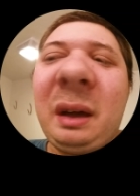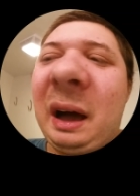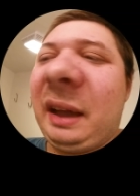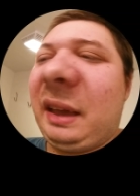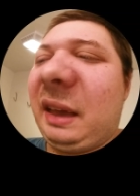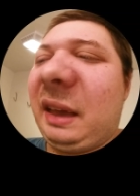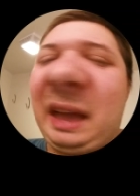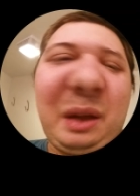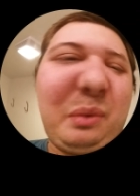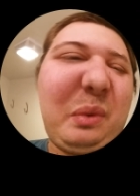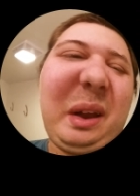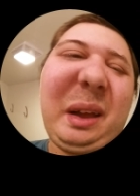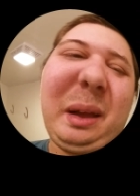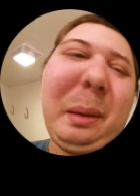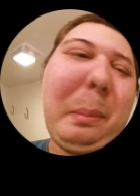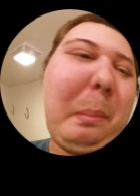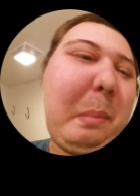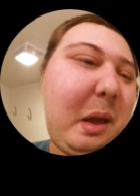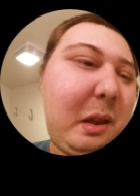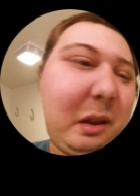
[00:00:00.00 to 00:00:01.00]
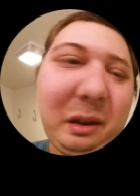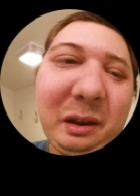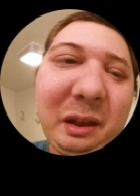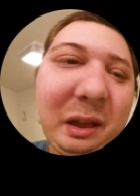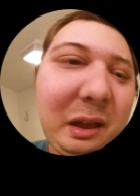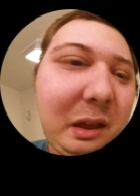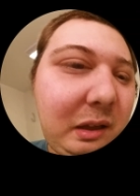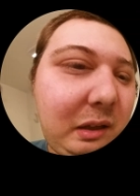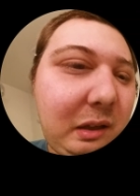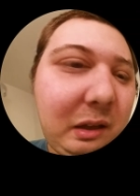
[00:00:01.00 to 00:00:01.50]
I can't recommend an
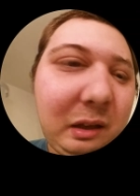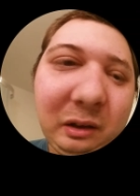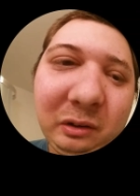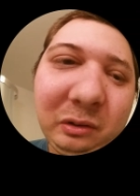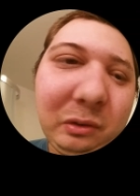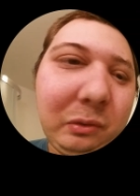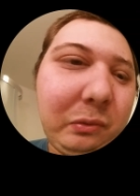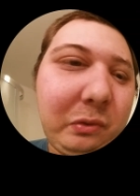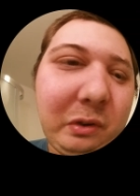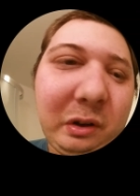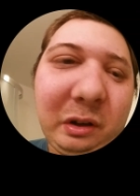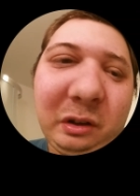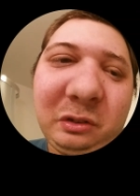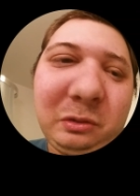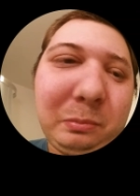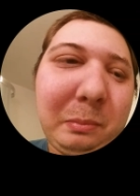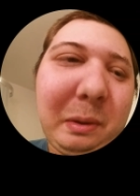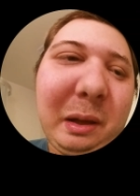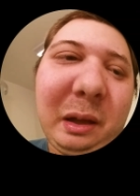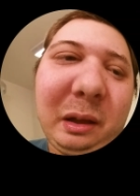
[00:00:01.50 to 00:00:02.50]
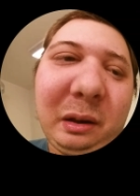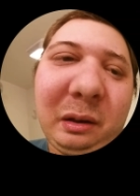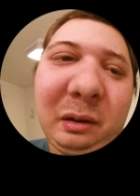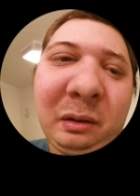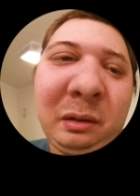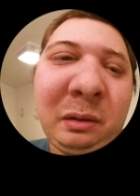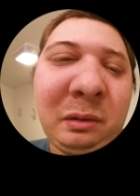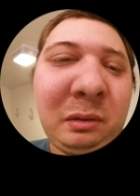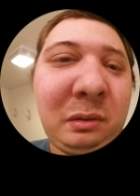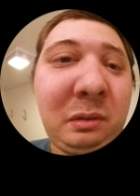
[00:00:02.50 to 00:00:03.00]
8 gig device,
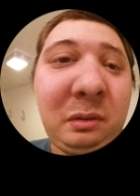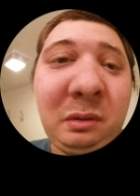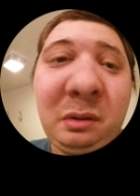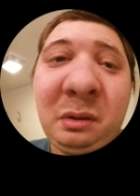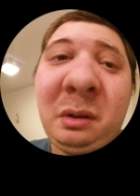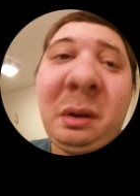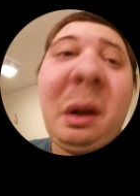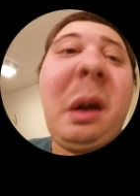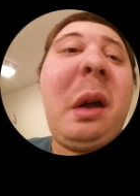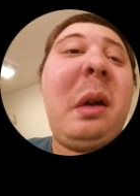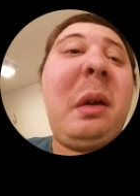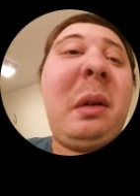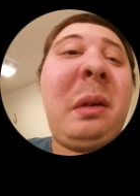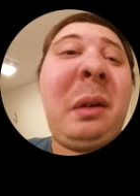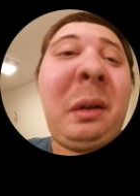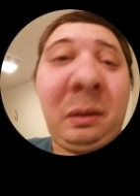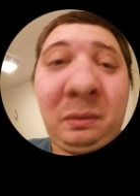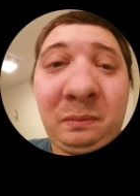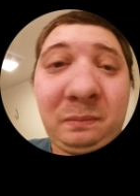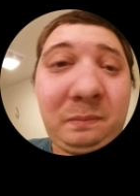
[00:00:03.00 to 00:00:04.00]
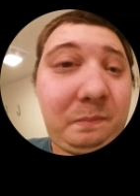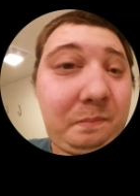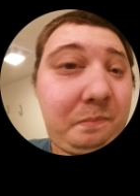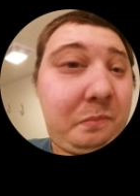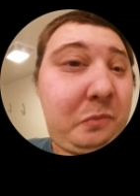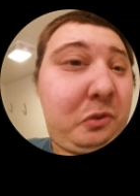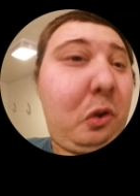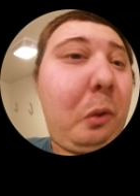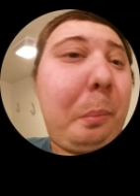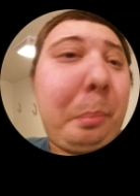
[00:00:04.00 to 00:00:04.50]
man.
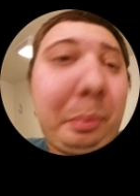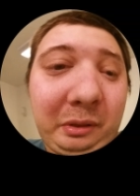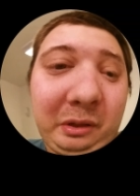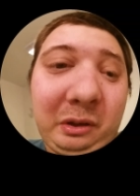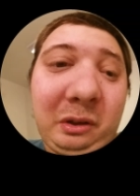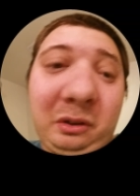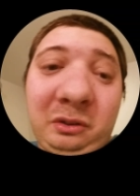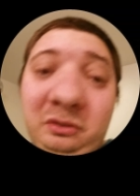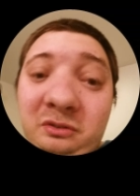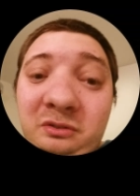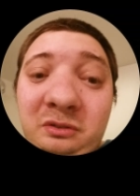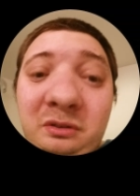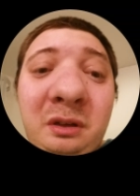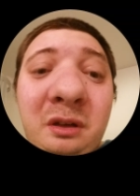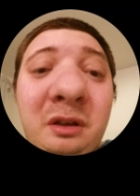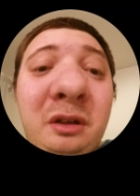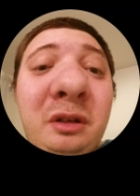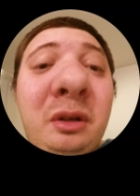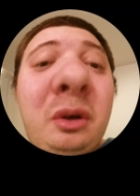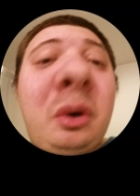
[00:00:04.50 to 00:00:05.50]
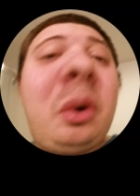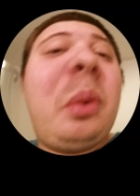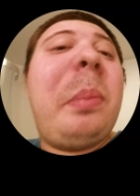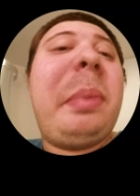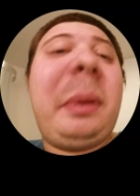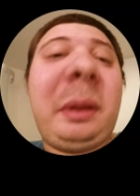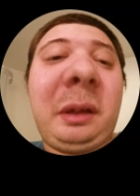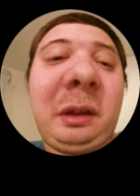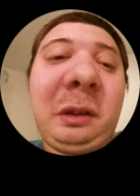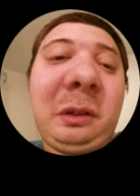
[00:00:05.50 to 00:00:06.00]
So please,
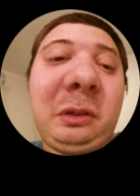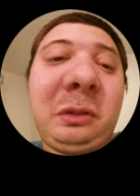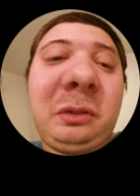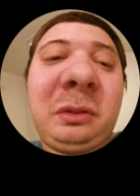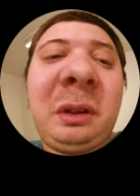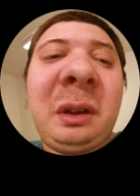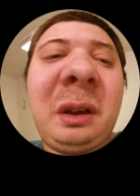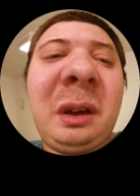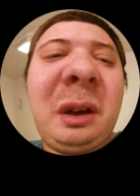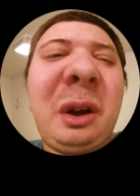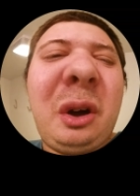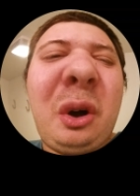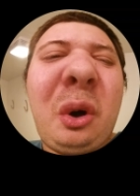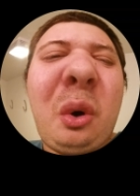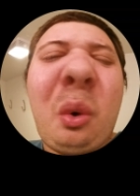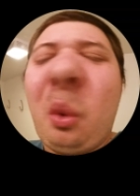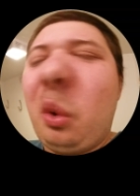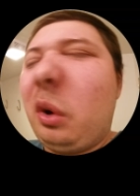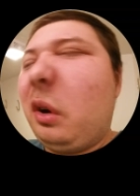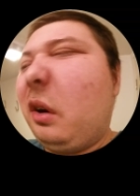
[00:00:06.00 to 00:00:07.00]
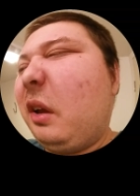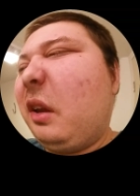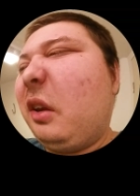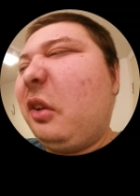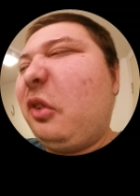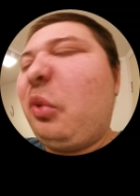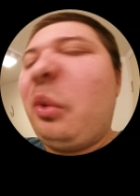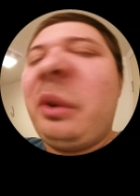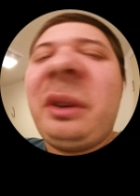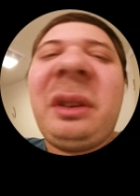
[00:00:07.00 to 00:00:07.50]
please, we're
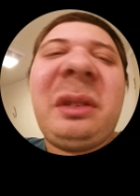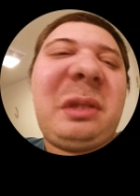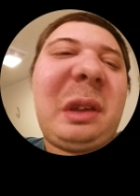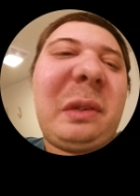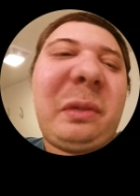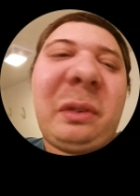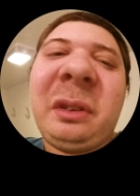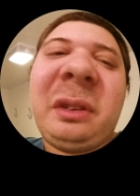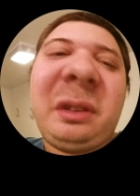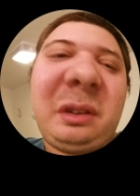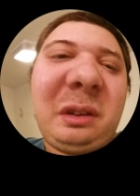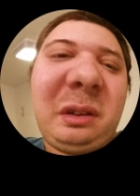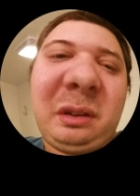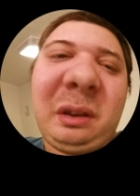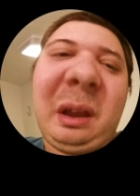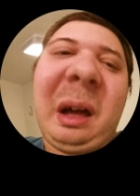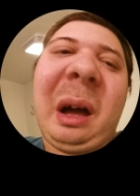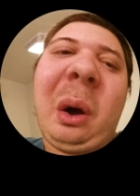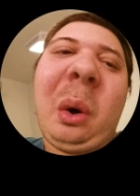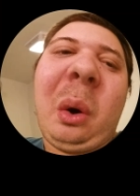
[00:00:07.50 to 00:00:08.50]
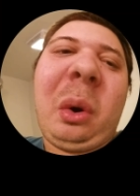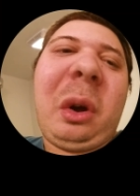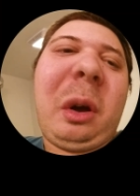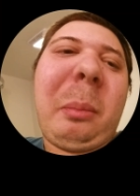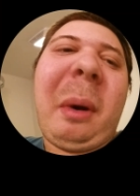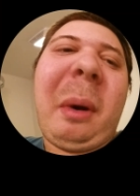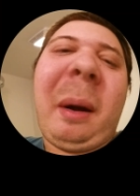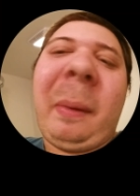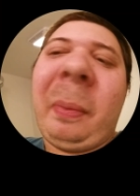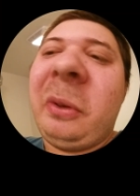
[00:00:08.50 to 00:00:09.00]
in 2017 now.
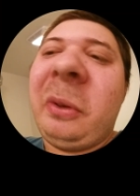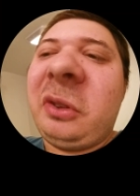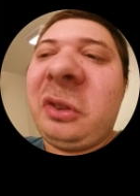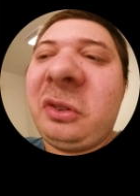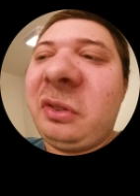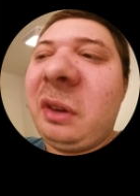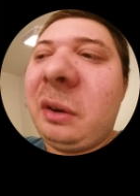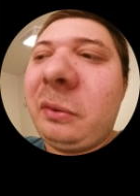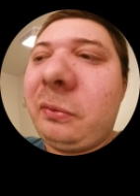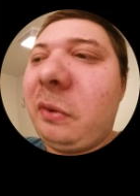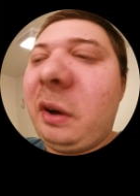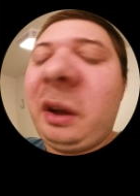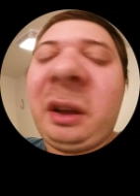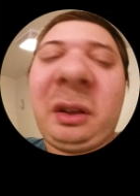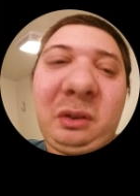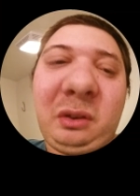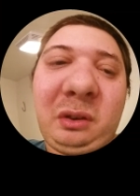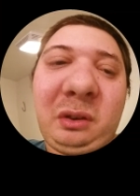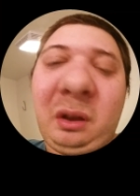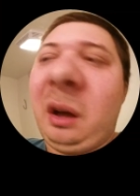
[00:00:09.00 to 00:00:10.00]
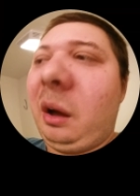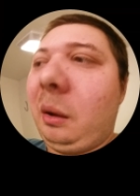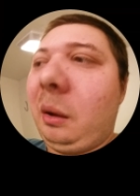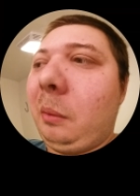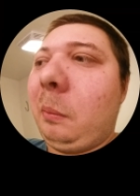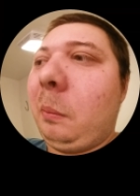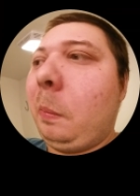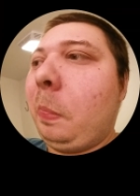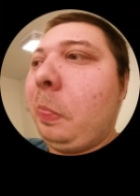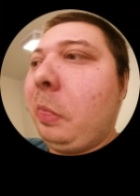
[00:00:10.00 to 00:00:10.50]
Come on, this is not fucking
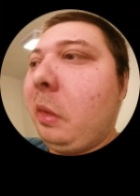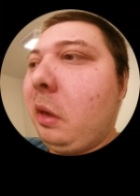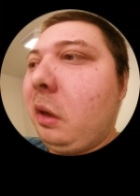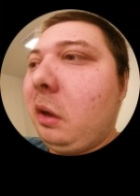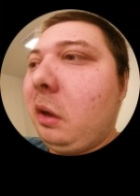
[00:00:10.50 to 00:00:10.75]
um,